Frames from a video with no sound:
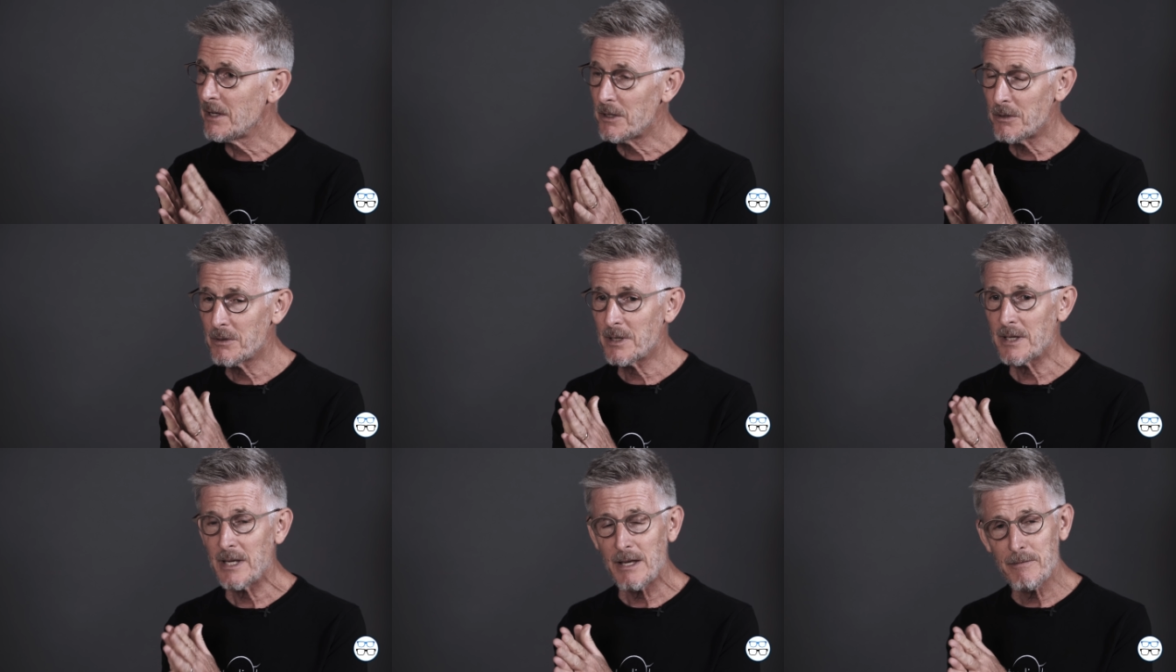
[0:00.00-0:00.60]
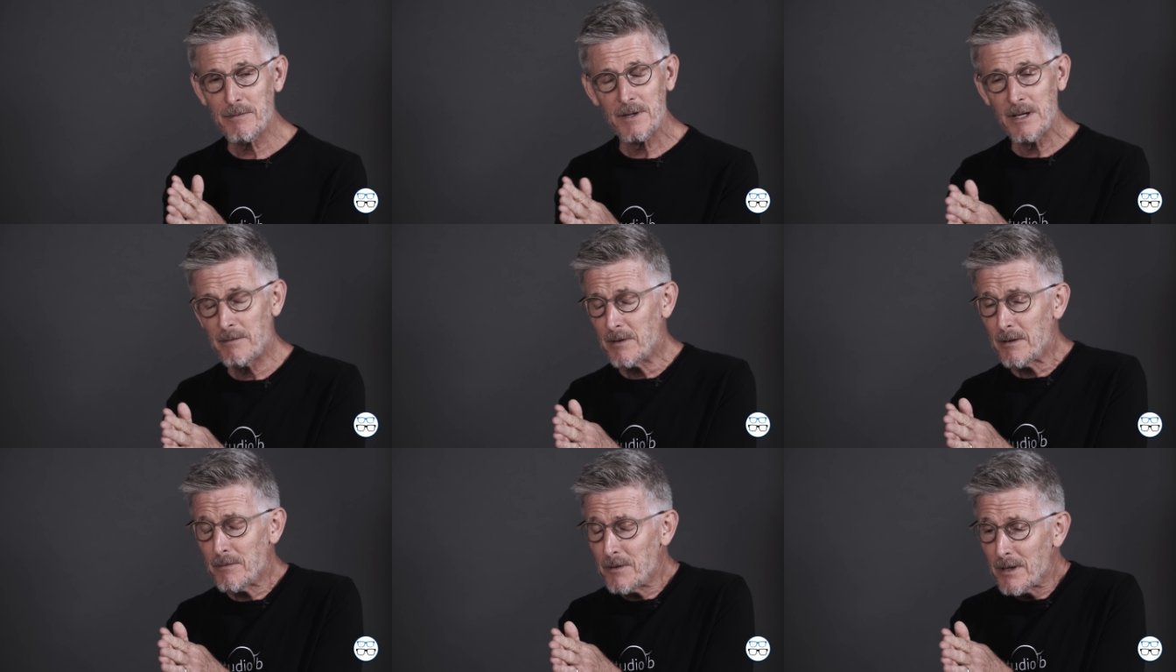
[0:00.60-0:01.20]
you can if,
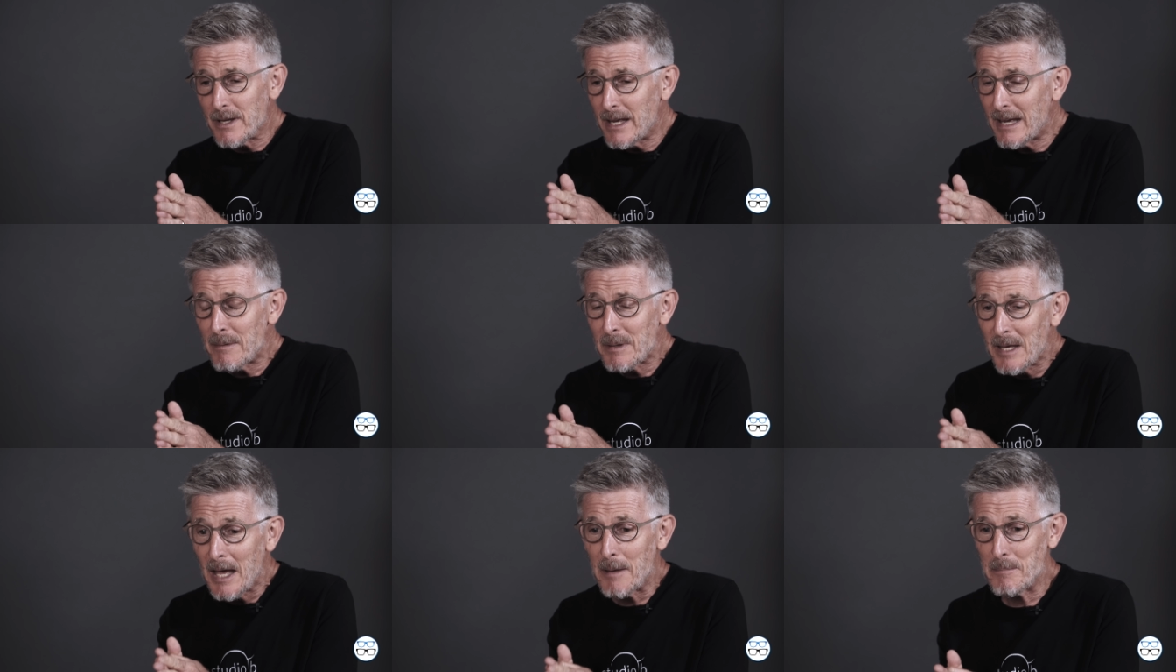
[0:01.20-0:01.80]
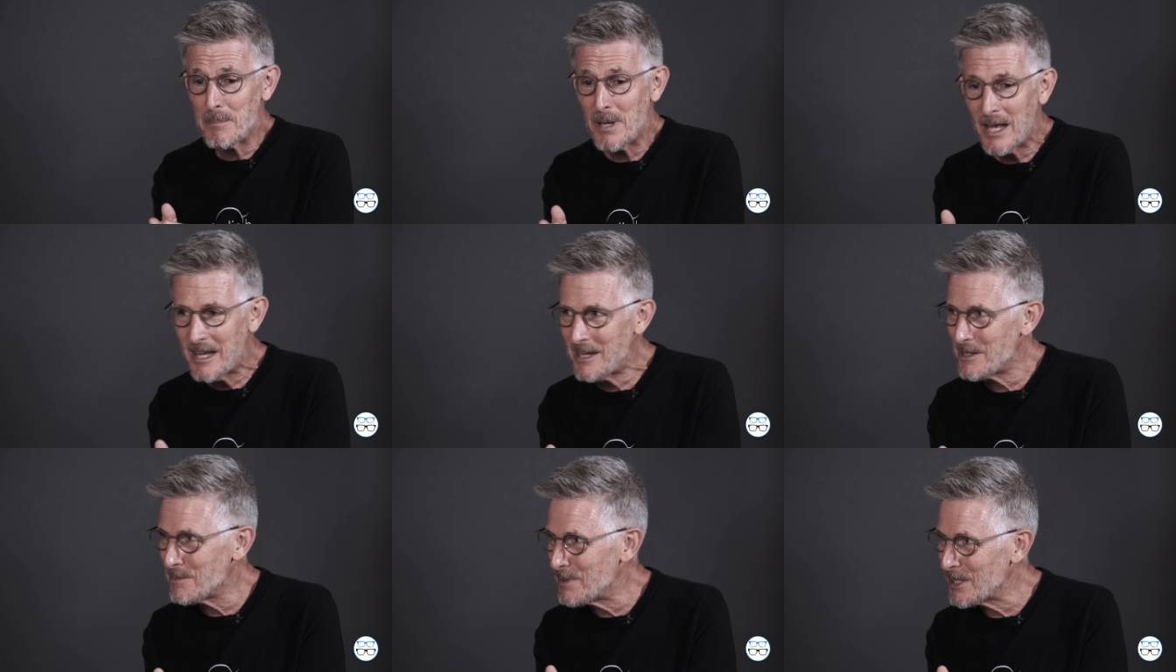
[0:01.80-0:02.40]
even if you can't get
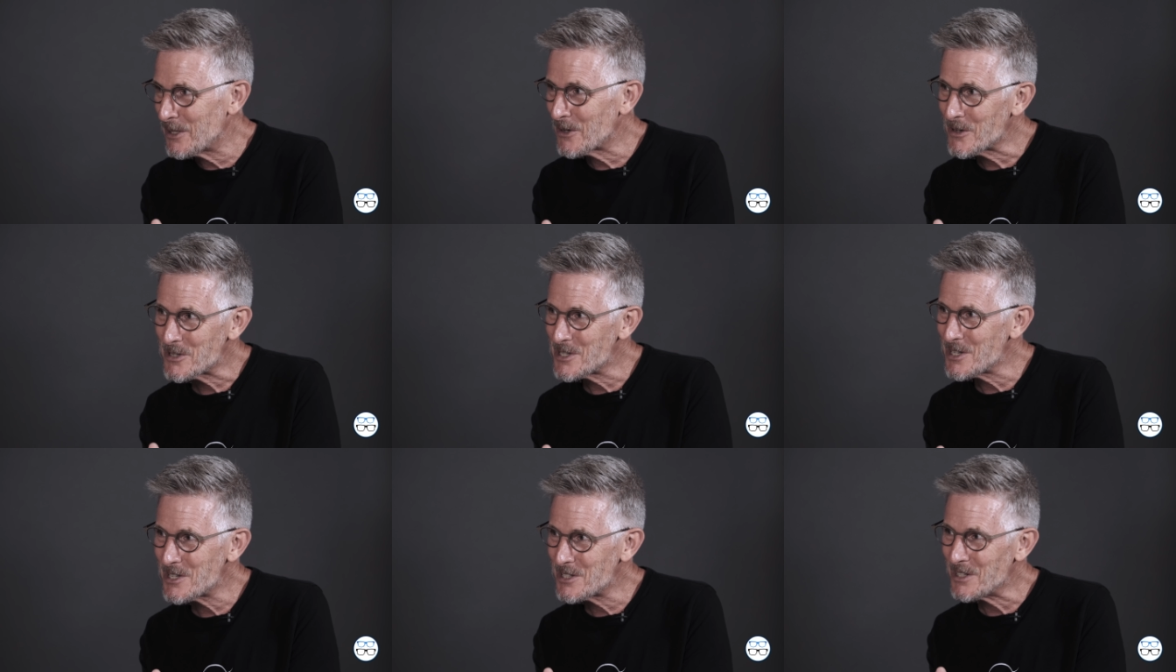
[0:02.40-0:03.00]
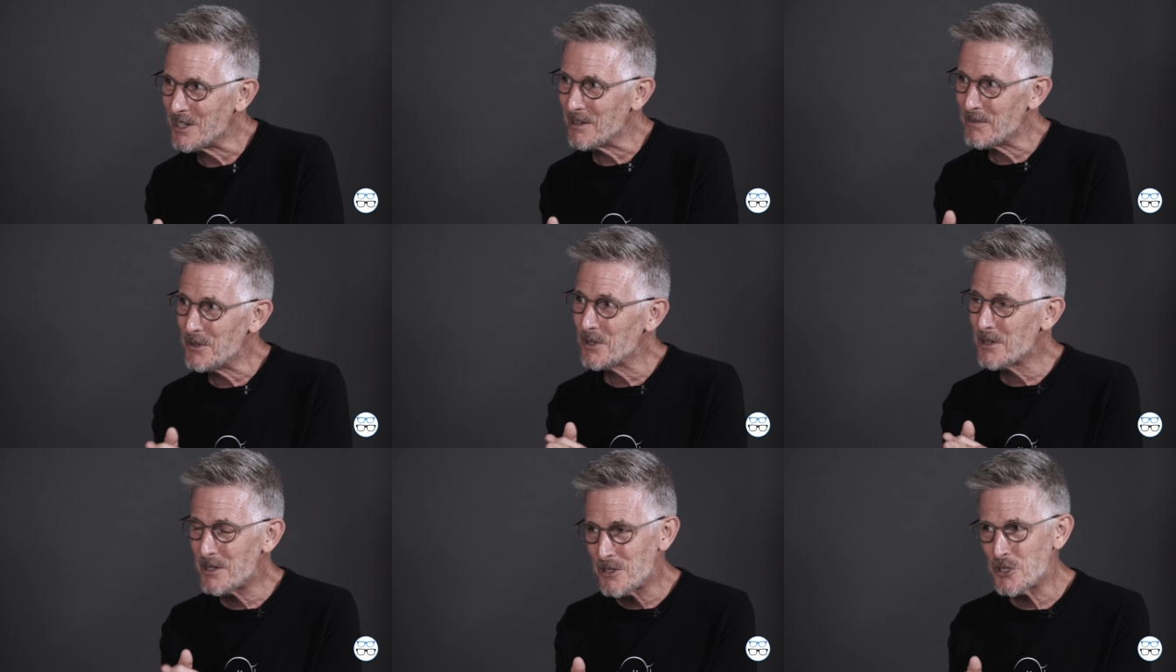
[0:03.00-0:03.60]
paid to be their assistant if
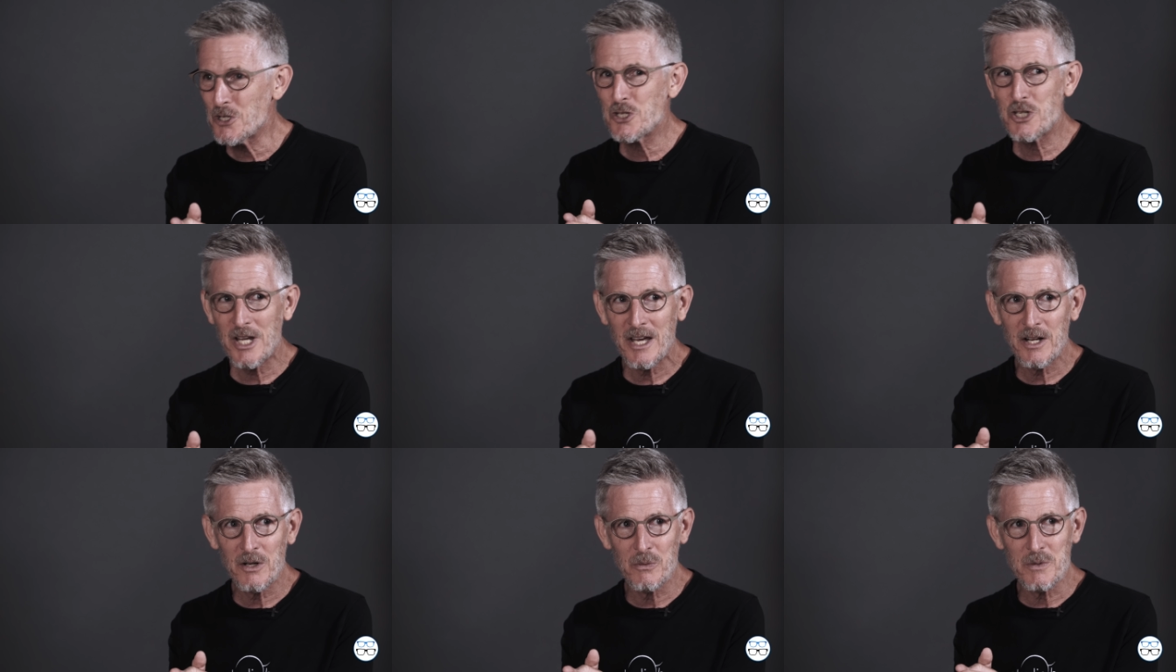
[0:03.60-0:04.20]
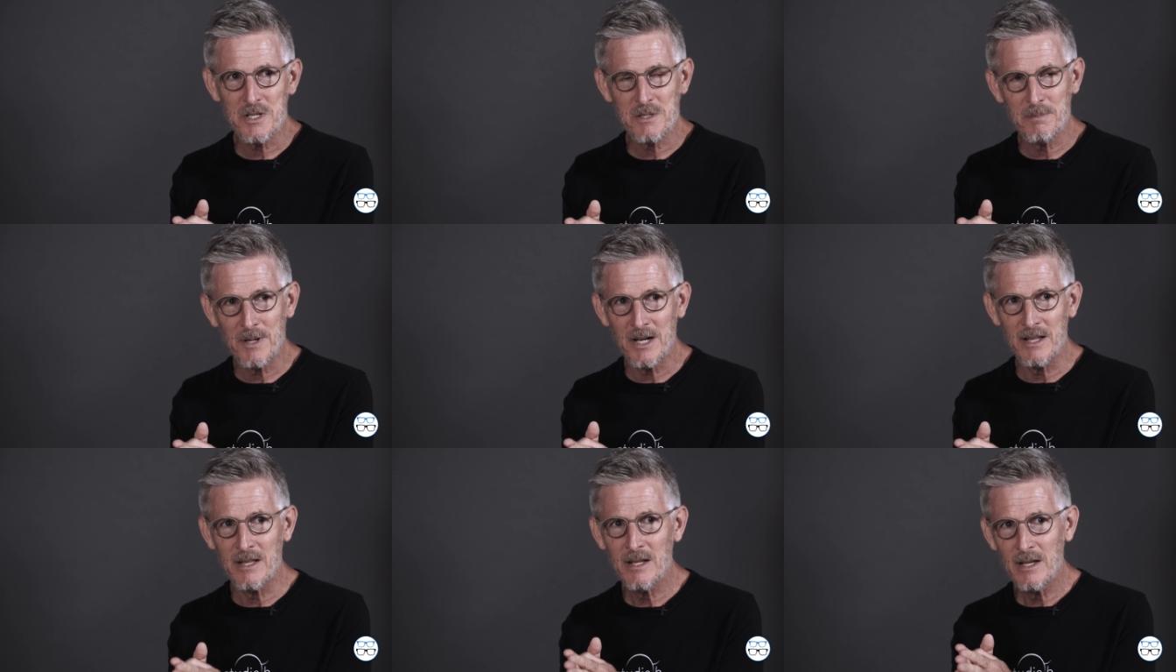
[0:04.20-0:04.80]
you can just shadow with
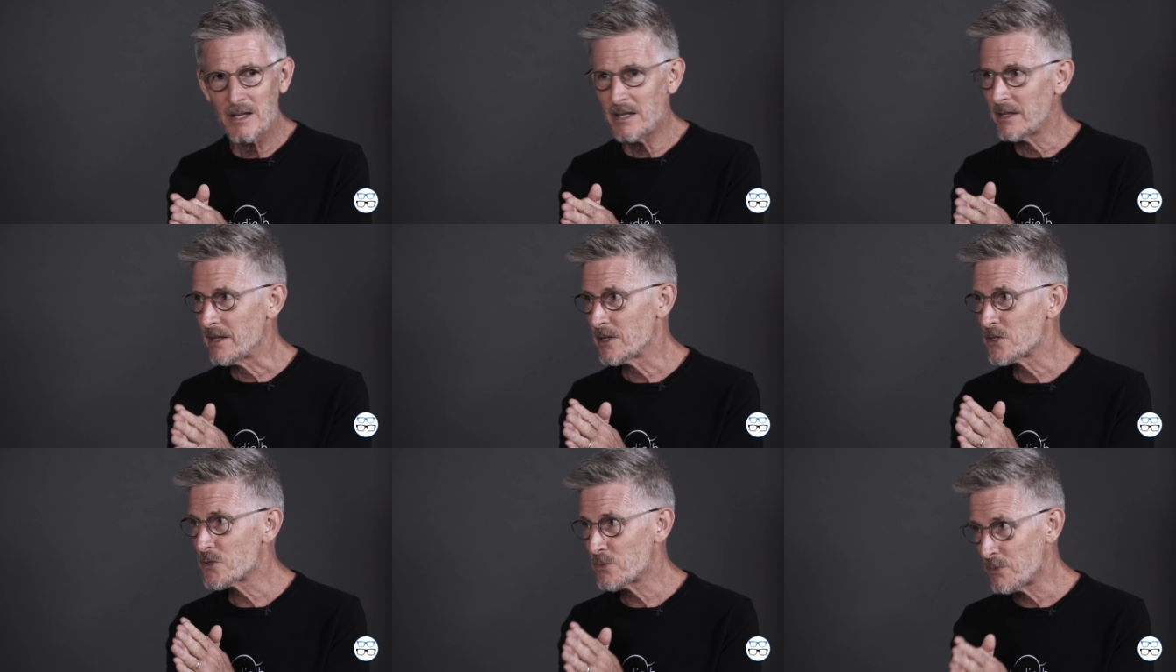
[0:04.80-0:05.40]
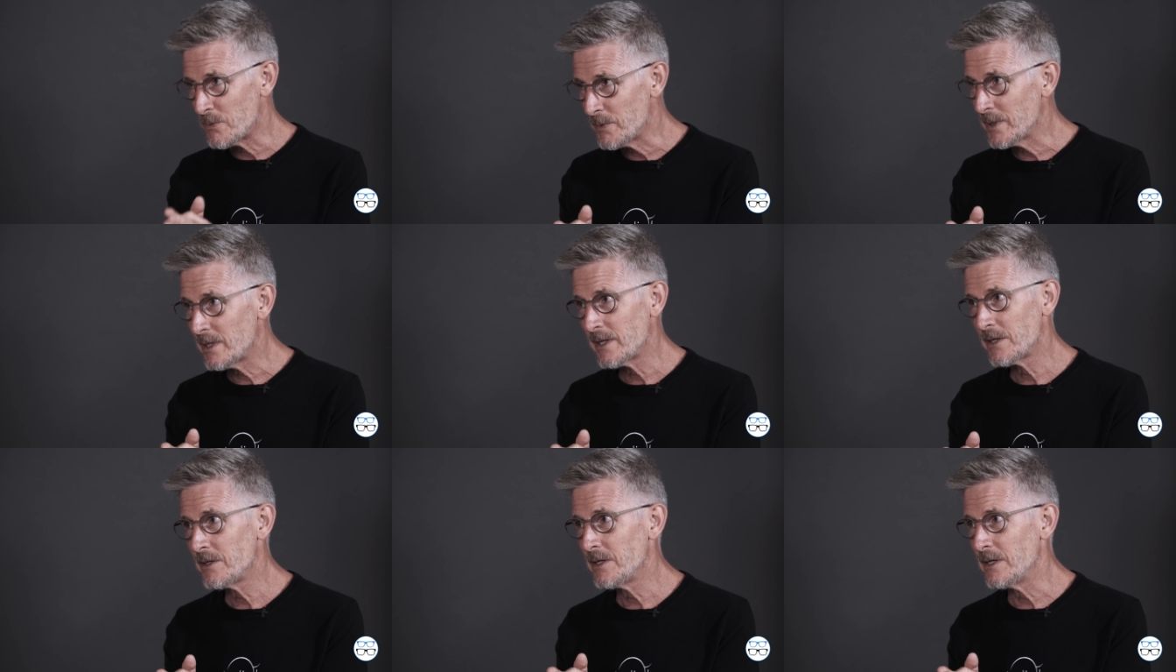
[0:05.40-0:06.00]
somebody that's
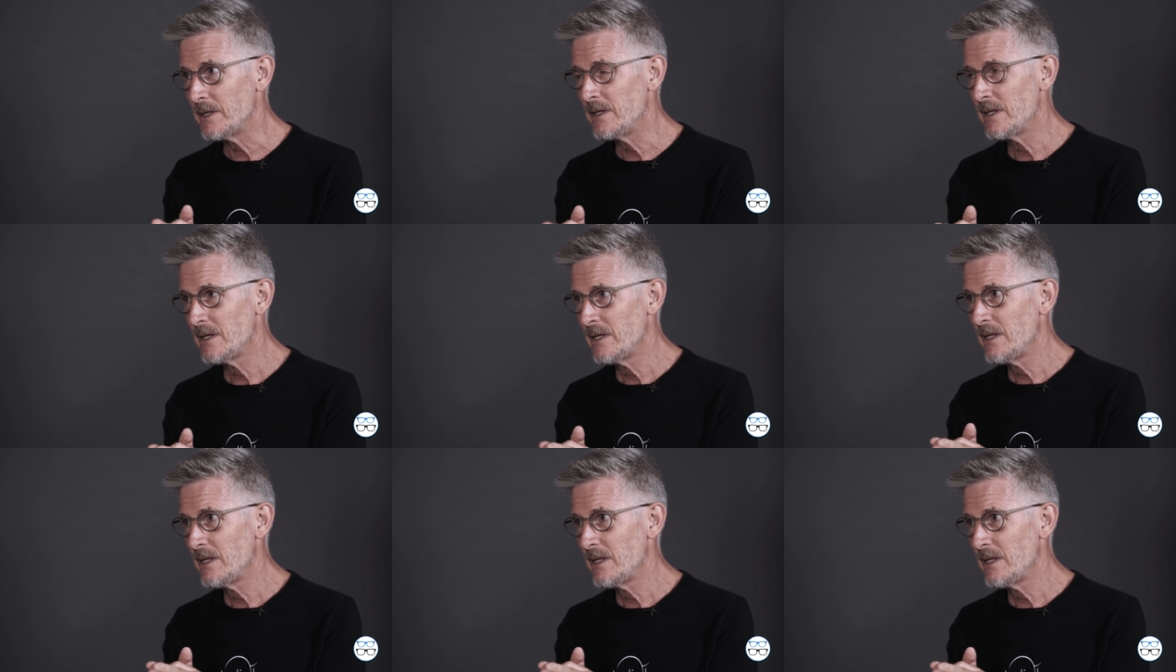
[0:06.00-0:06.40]
really good